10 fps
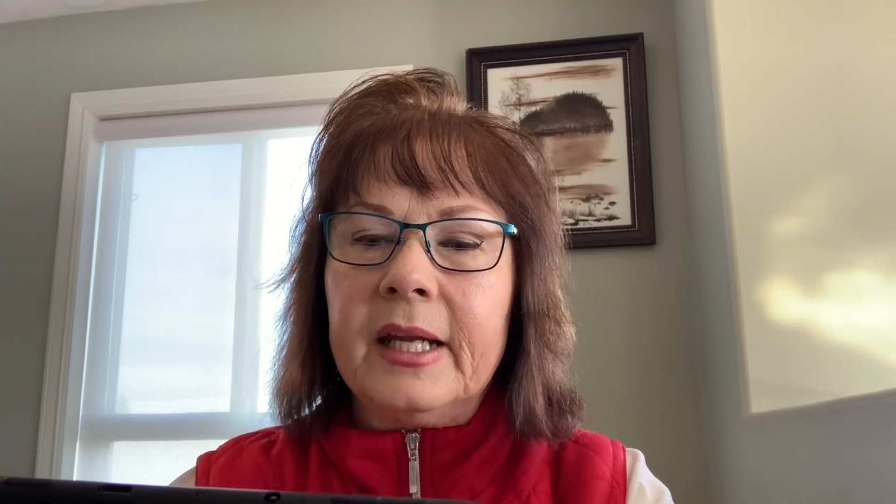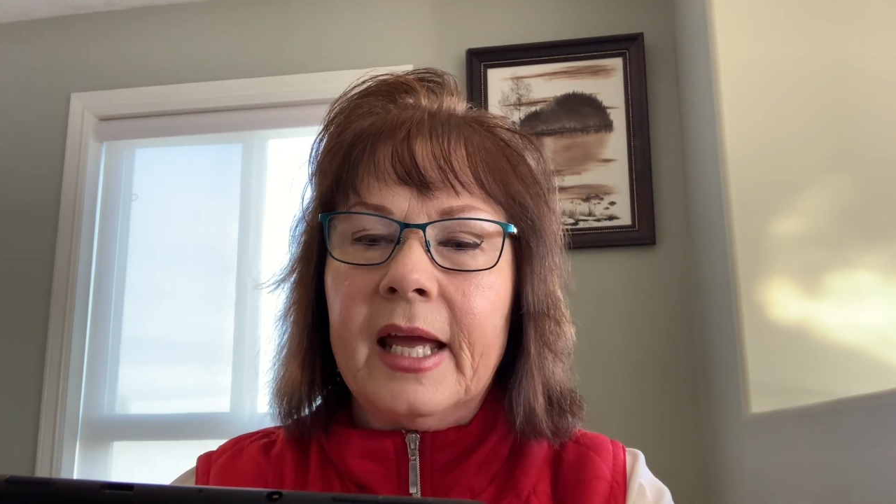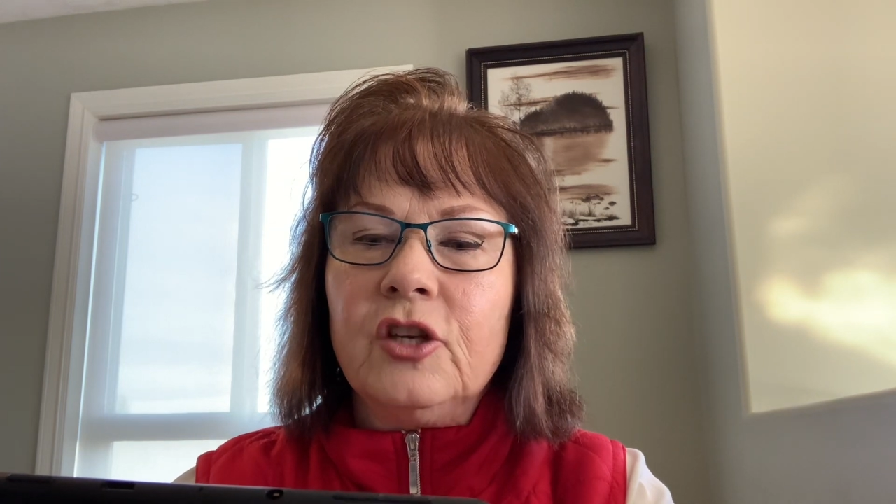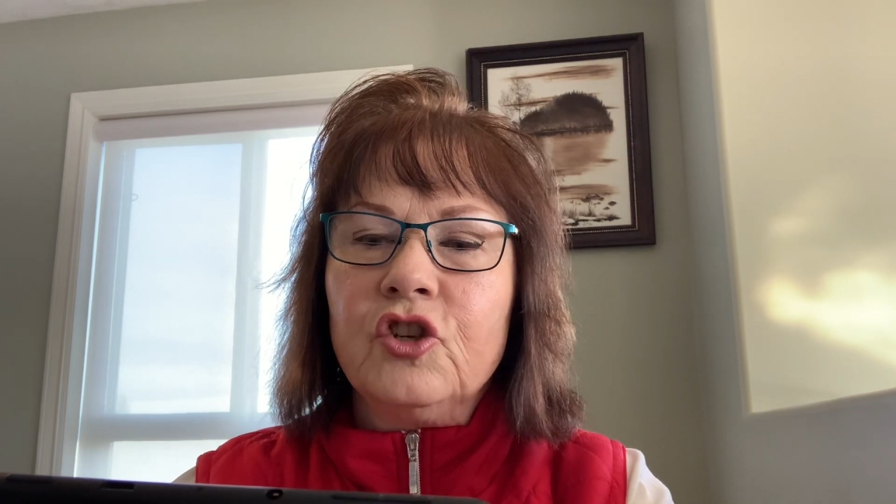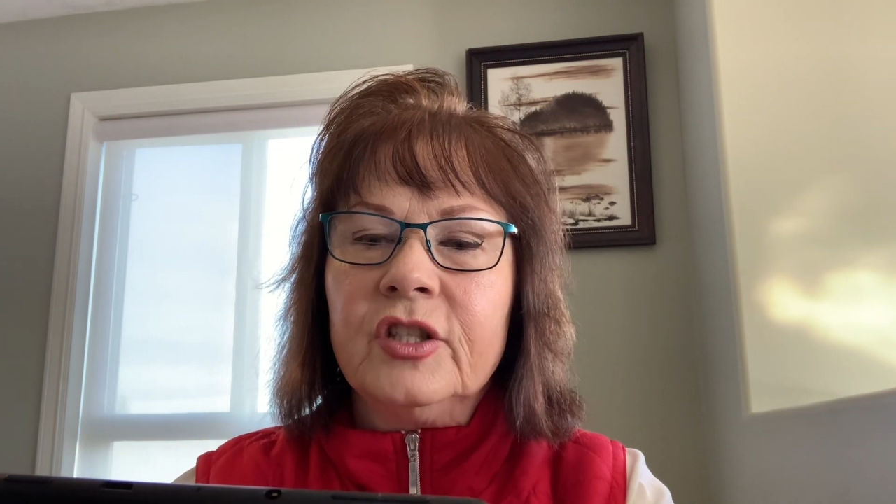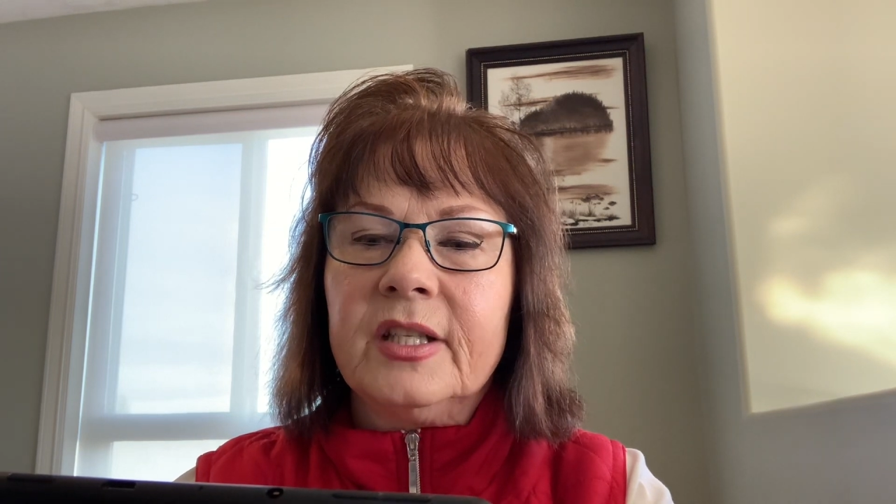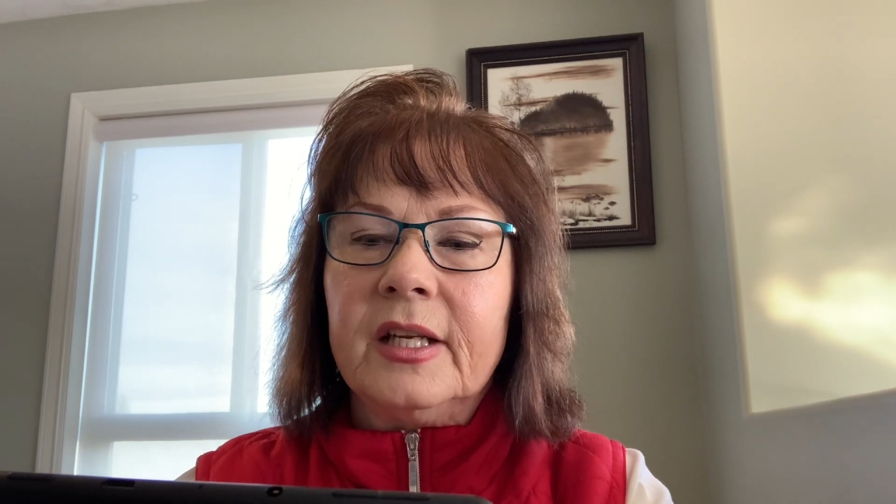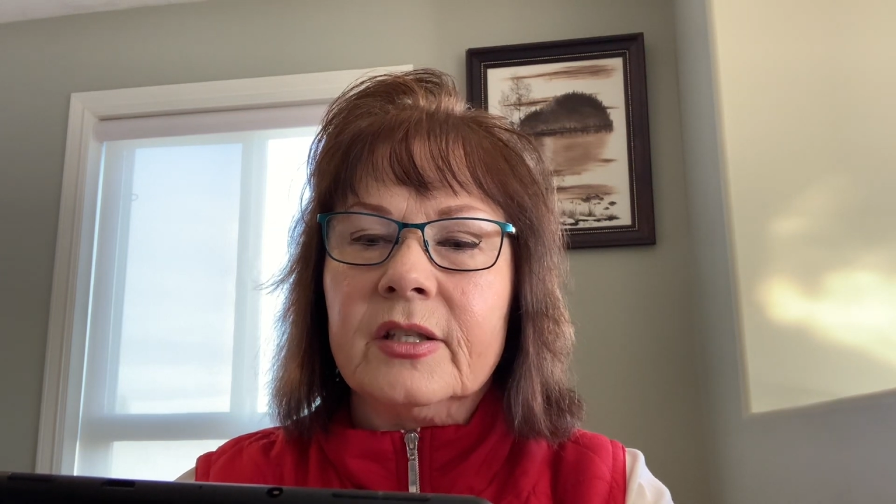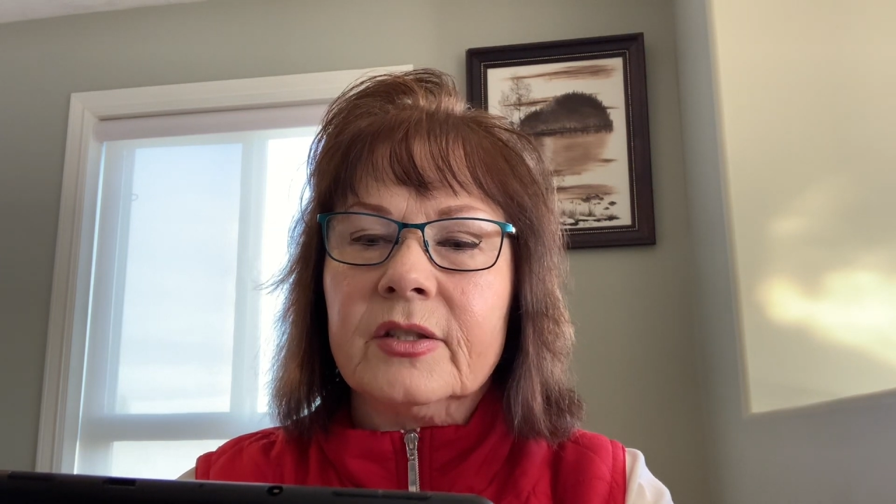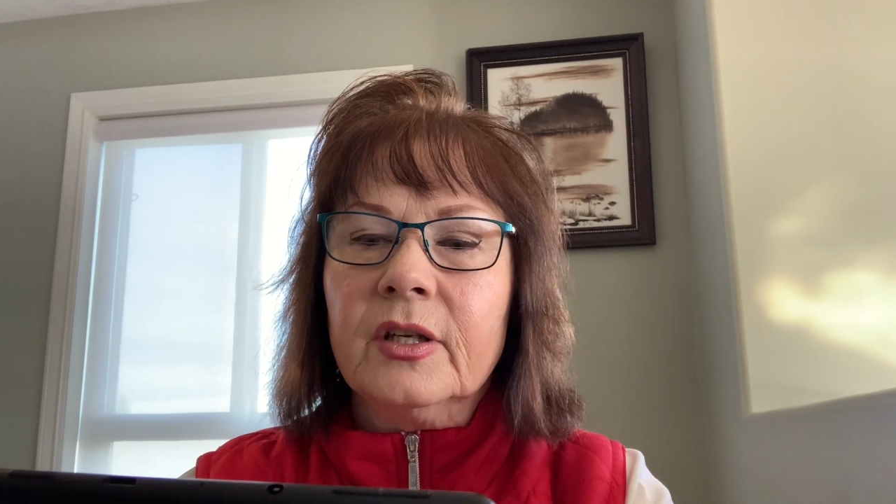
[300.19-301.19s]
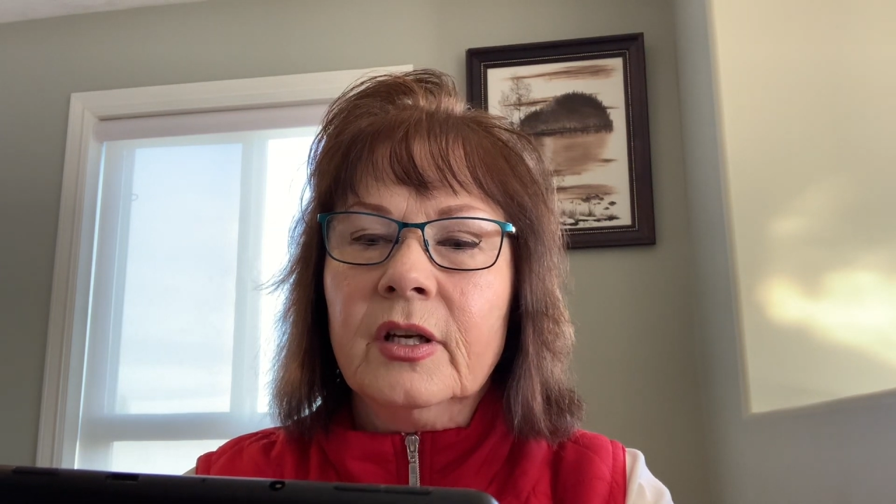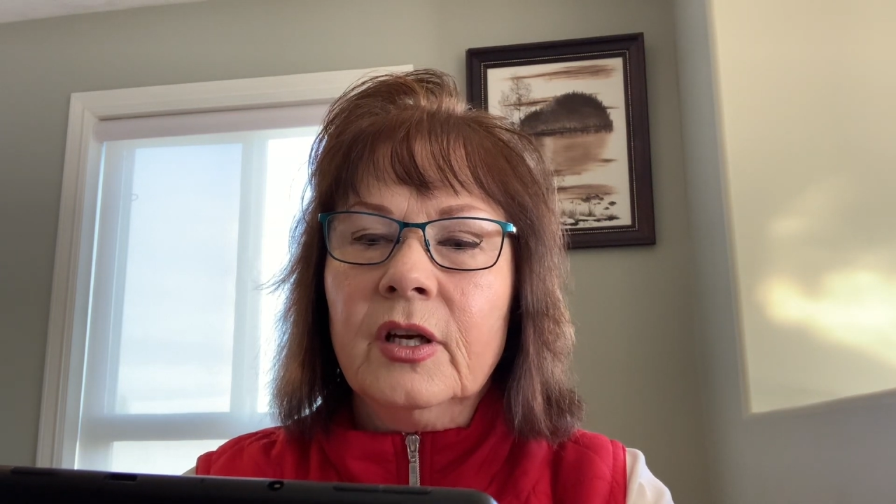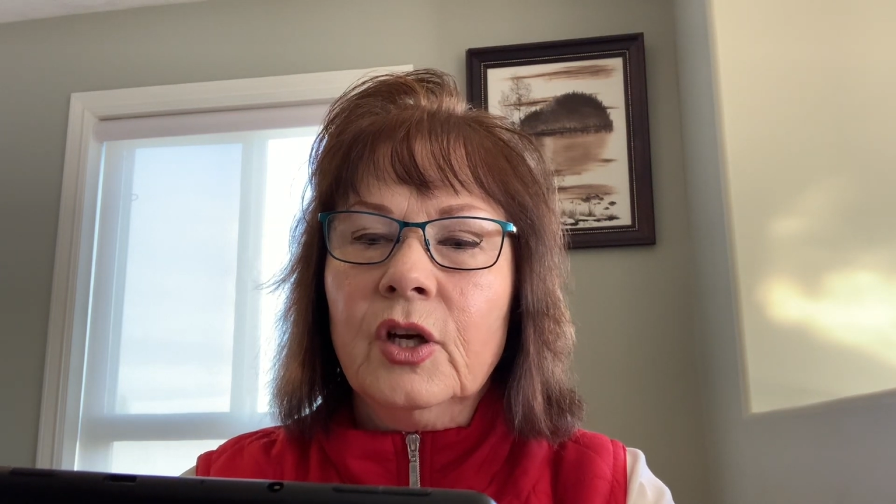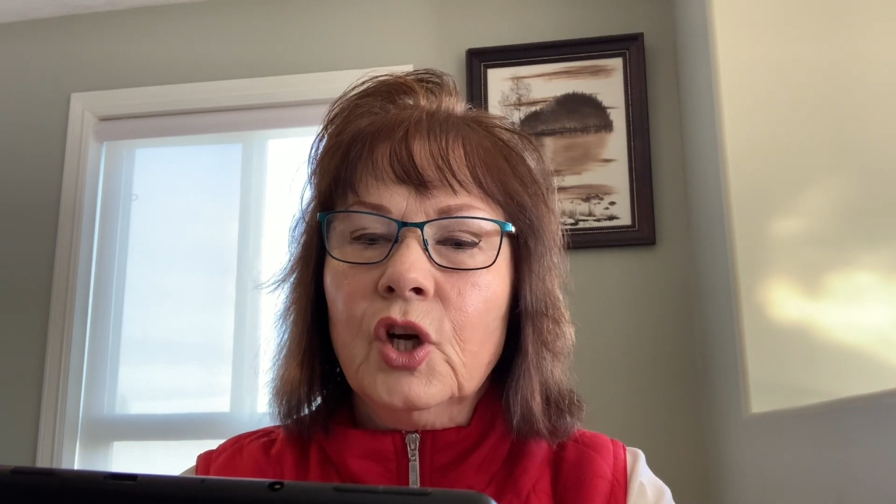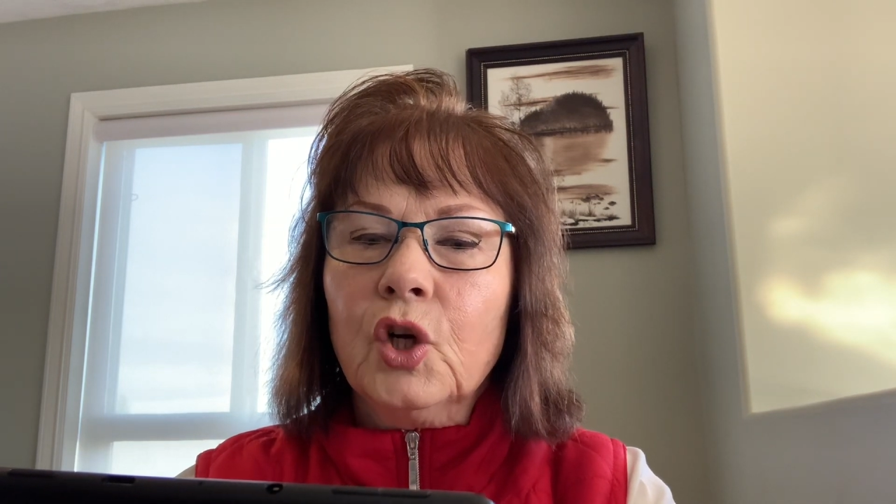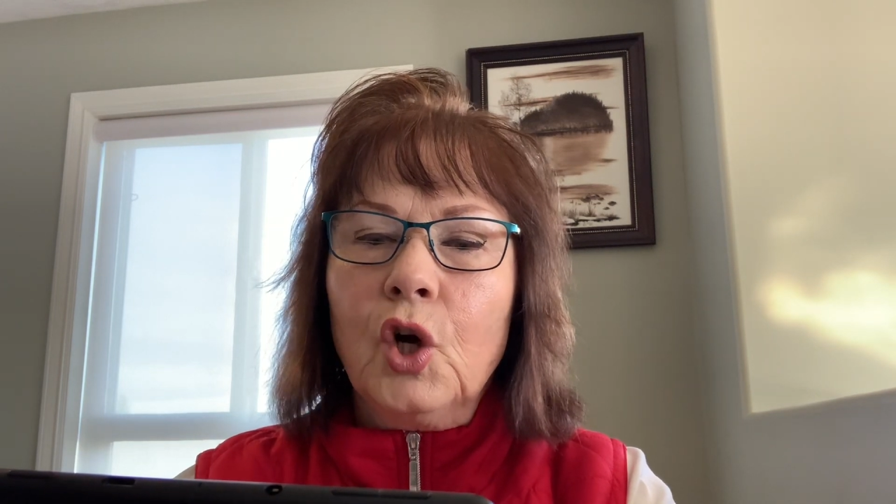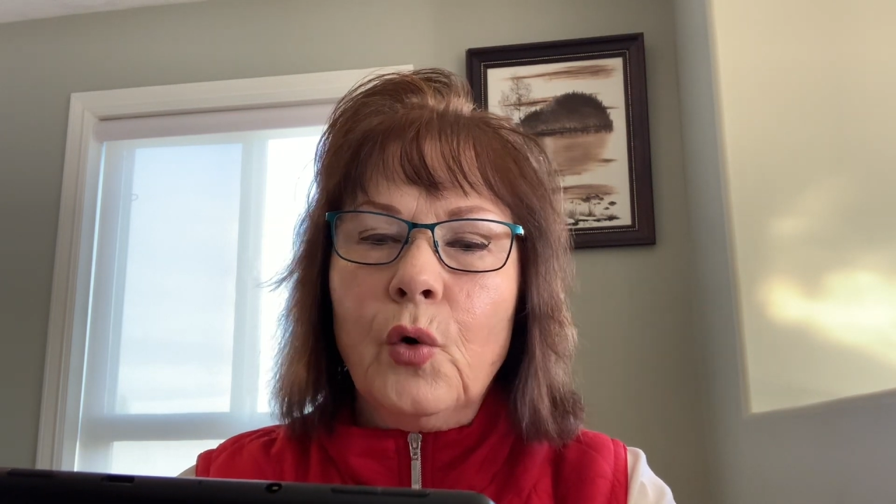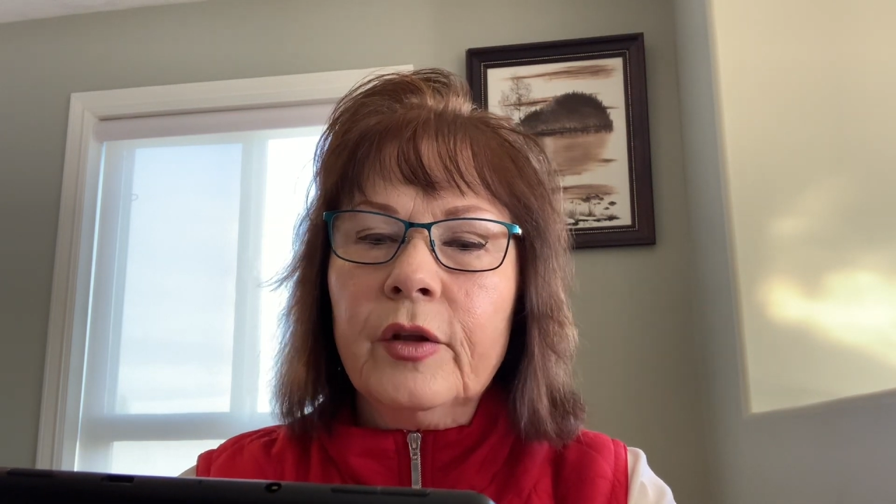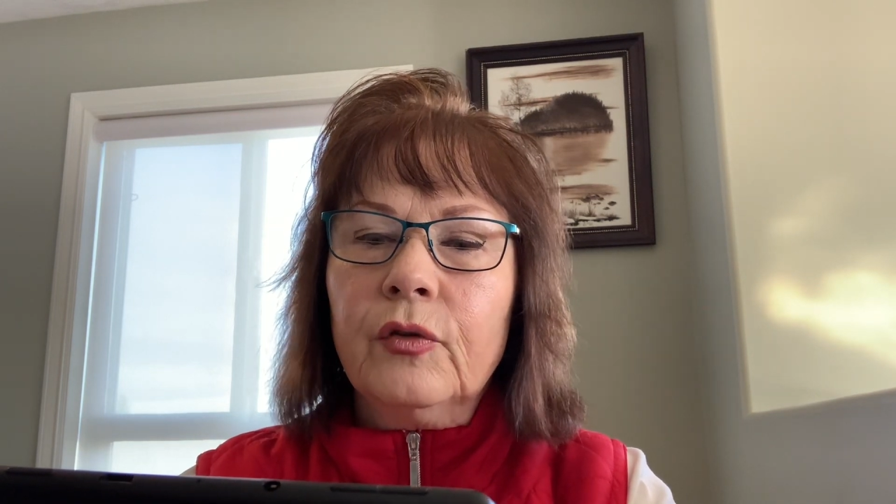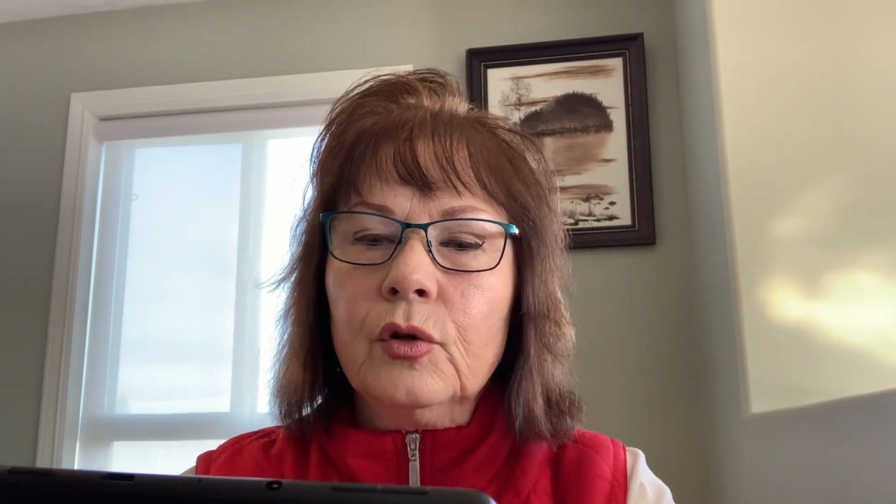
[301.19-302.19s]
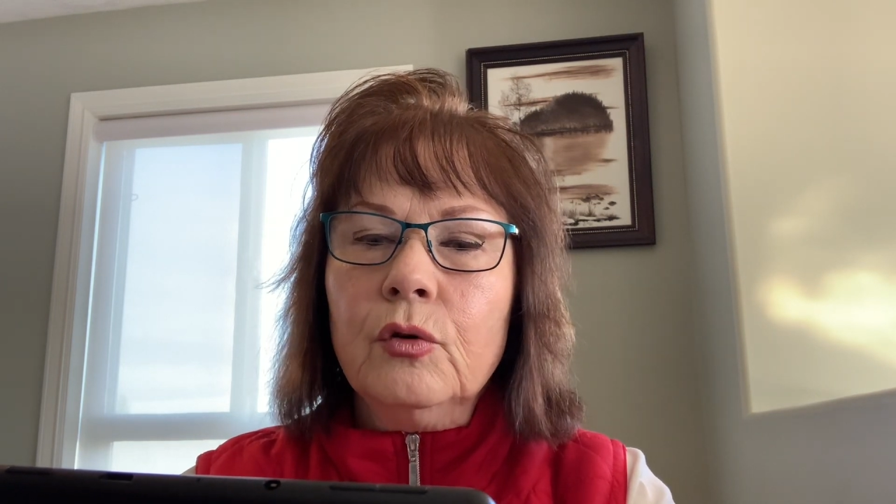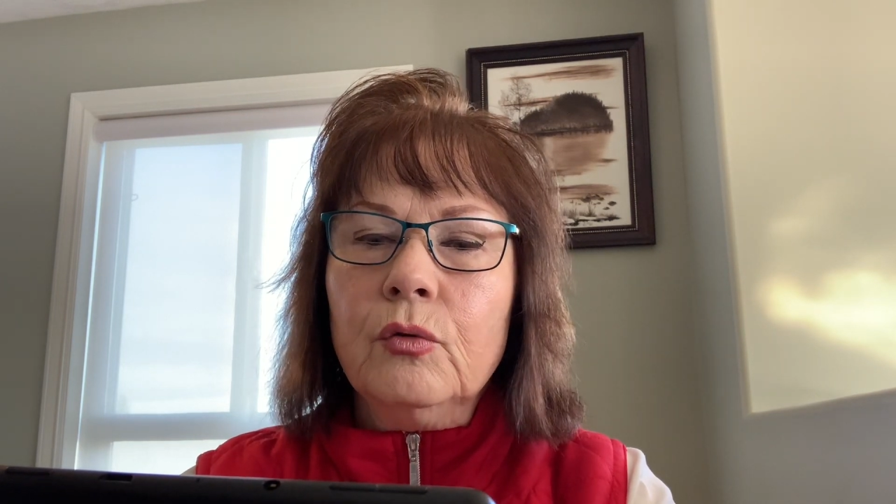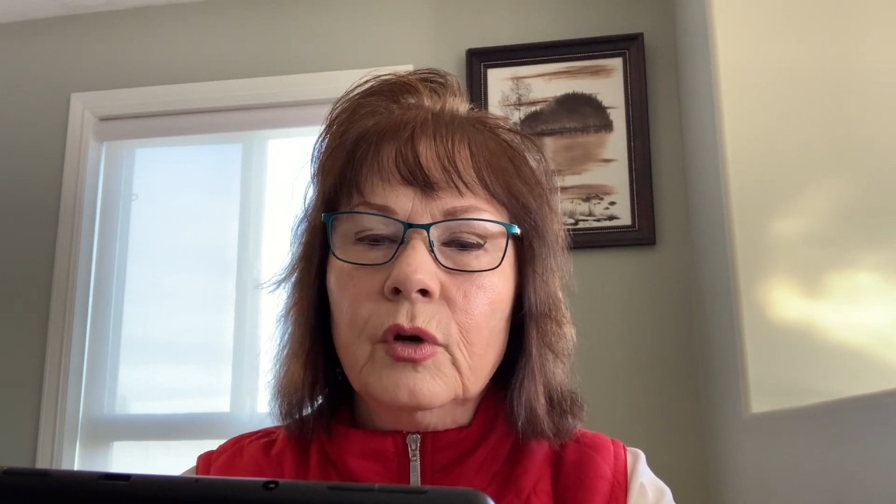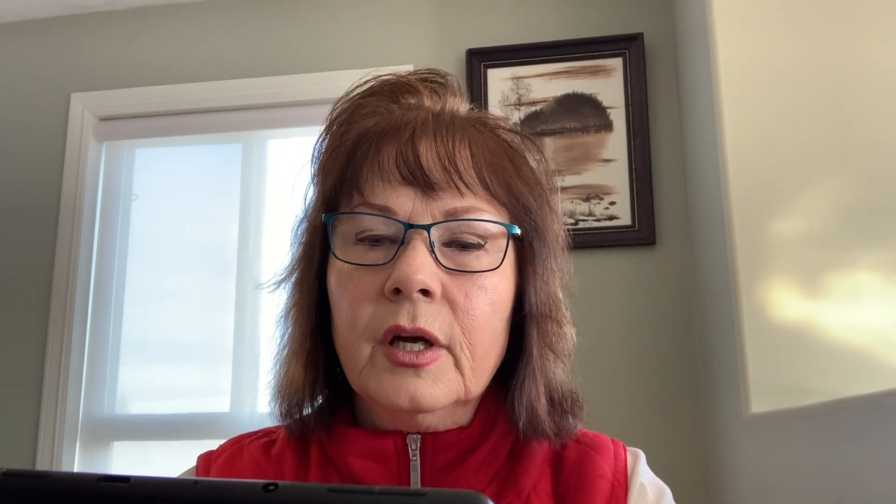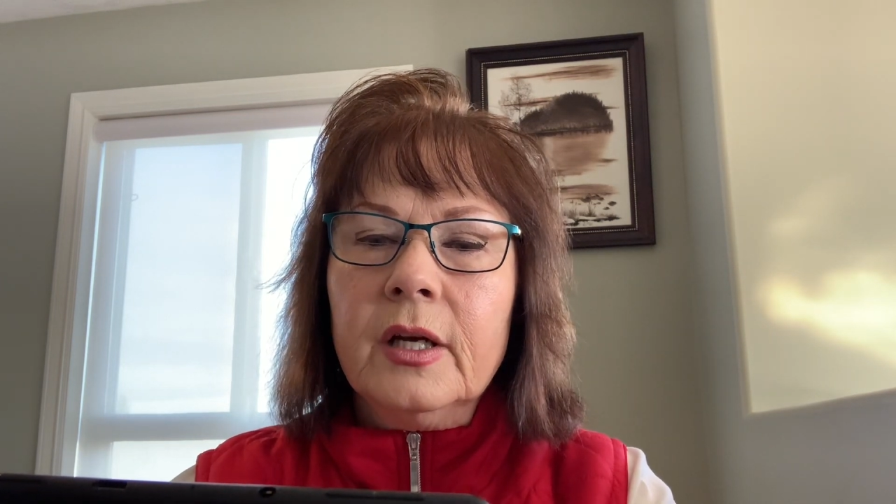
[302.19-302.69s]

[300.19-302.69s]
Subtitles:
agencies, going through